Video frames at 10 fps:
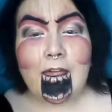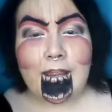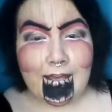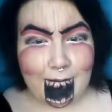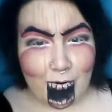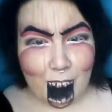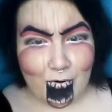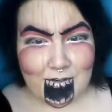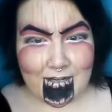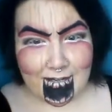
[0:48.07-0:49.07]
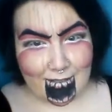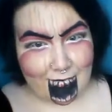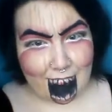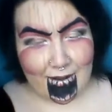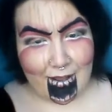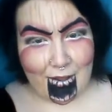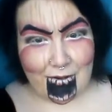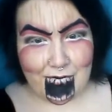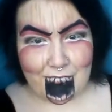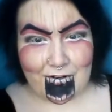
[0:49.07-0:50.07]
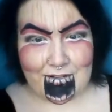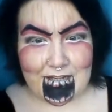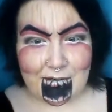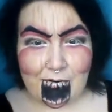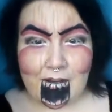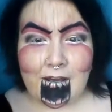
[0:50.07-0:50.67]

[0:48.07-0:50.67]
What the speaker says: then keep on watching and you can find out how to do it for yourself.